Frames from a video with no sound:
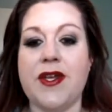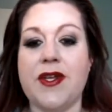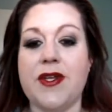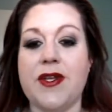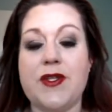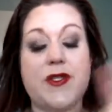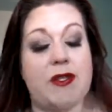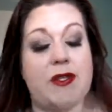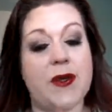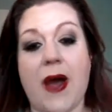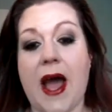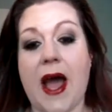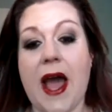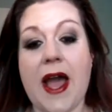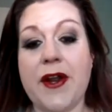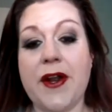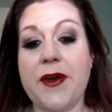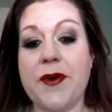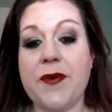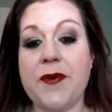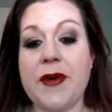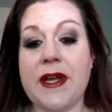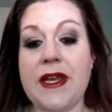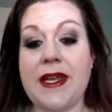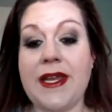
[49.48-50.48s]
So I
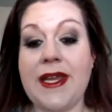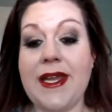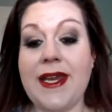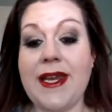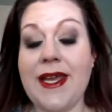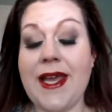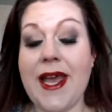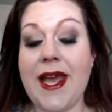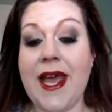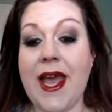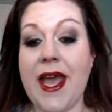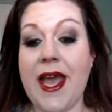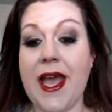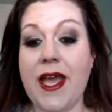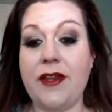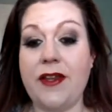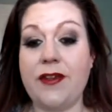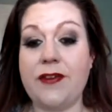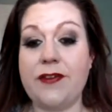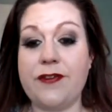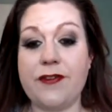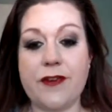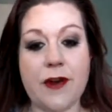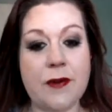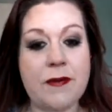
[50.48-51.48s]
don't want any hate
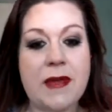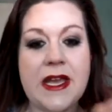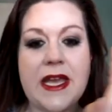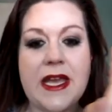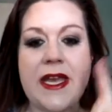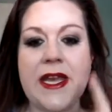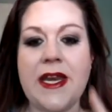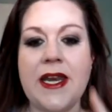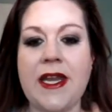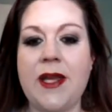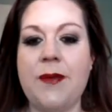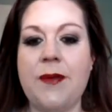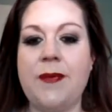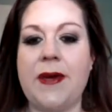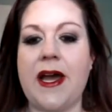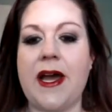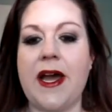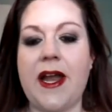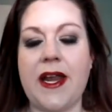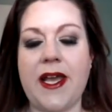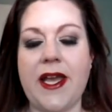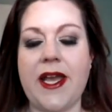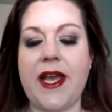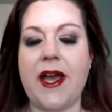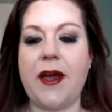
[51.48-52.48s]
from
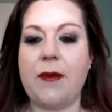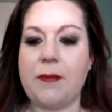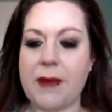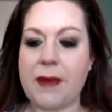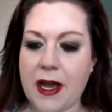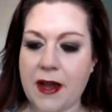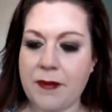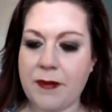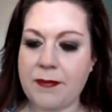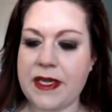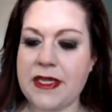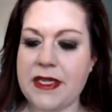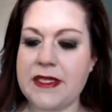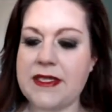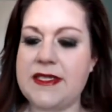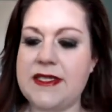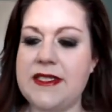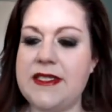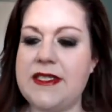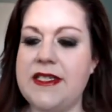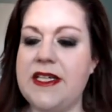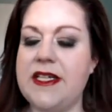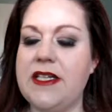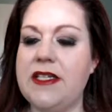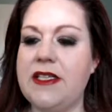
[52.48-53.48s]
anybody about me
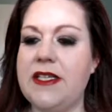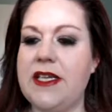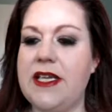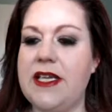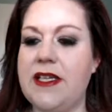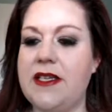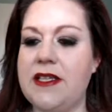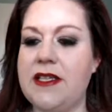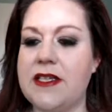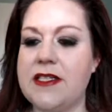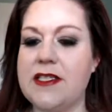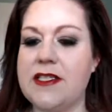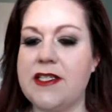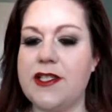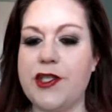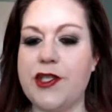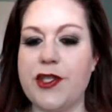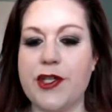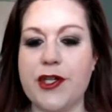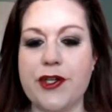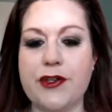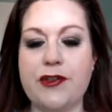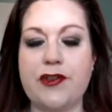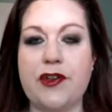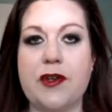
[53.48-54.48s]
stealing this
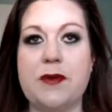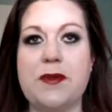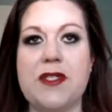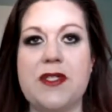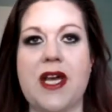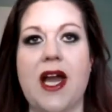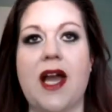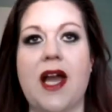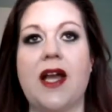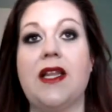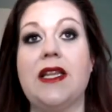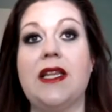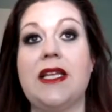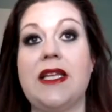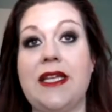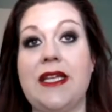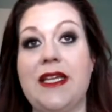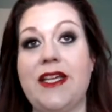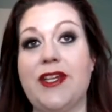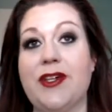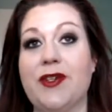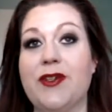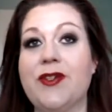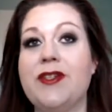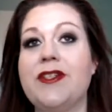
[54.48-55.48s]
look from Jaclyn
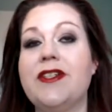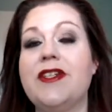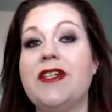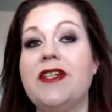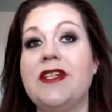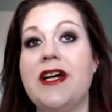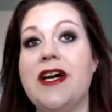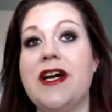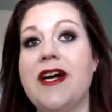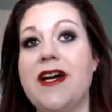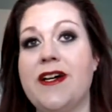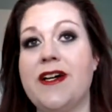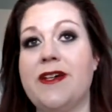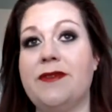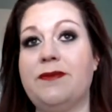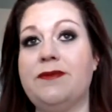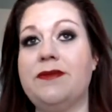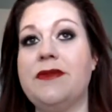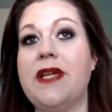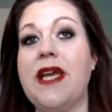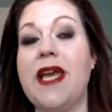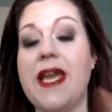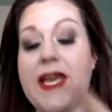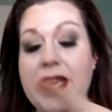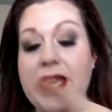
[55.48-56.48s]
Hill.
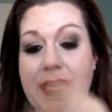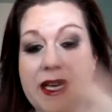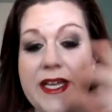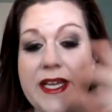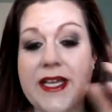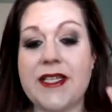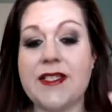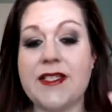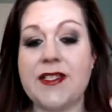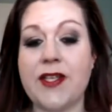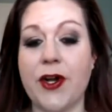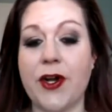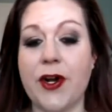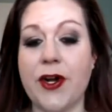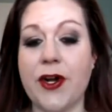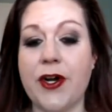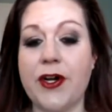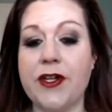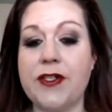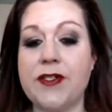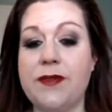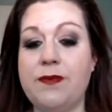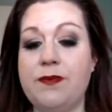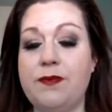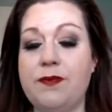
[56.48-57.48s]
It is
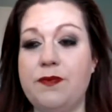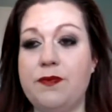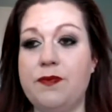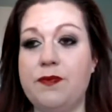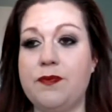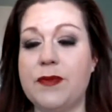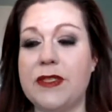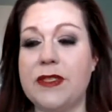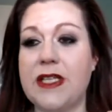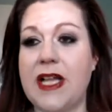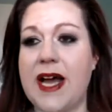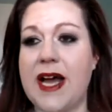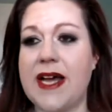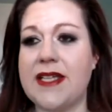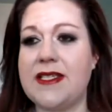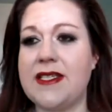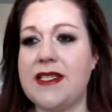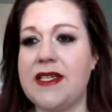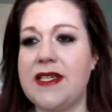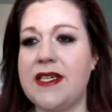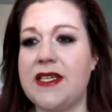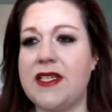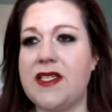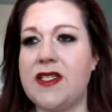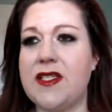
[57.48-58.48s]
her
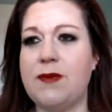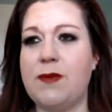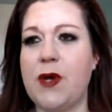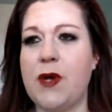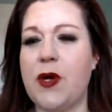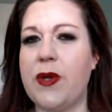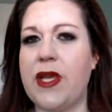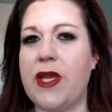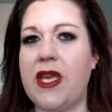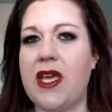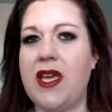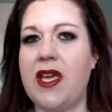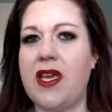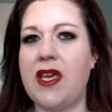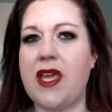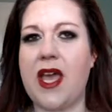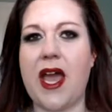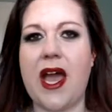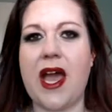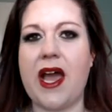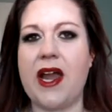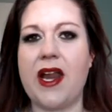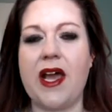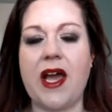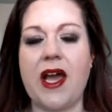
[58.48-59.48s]
classic smoky
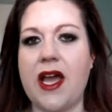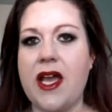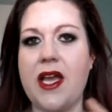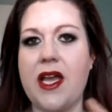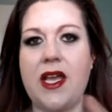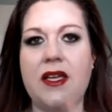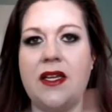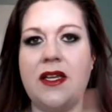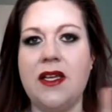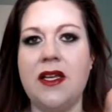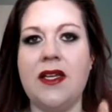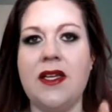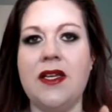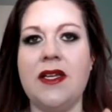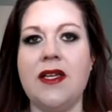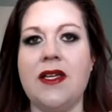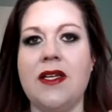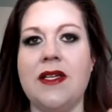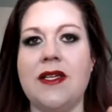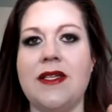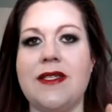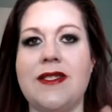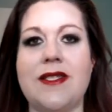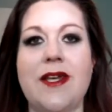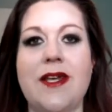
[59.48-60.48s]
cat eye,
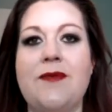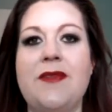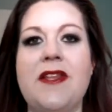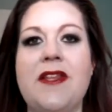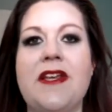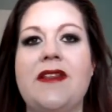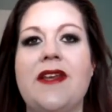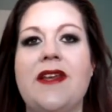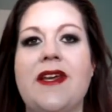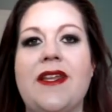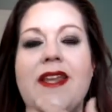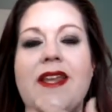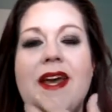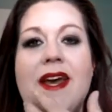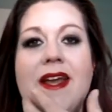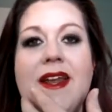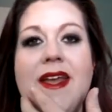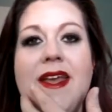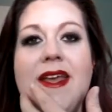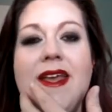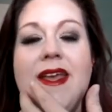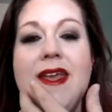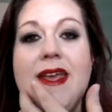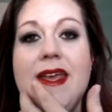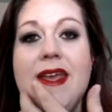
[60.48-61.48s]
something like that.
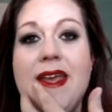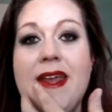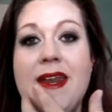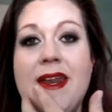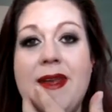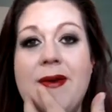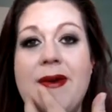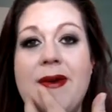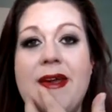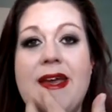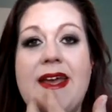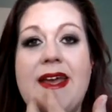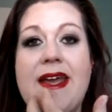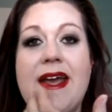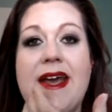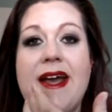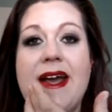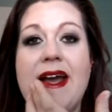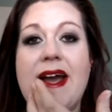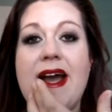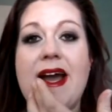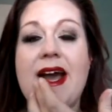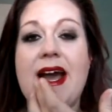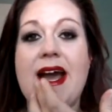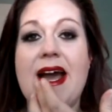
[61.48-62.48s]
Anyway,
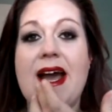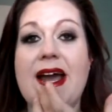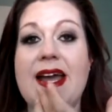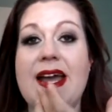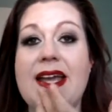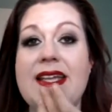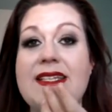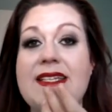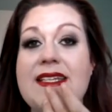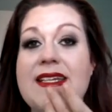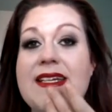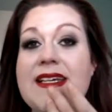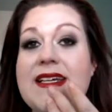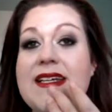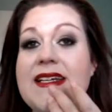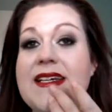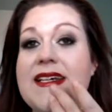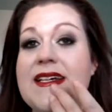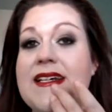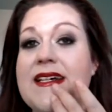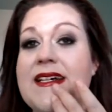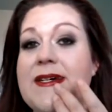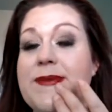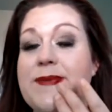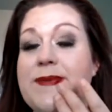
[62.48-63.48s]
I did a
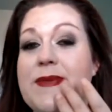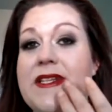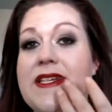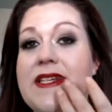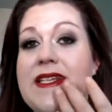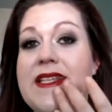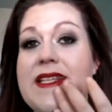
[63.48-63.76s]
couple of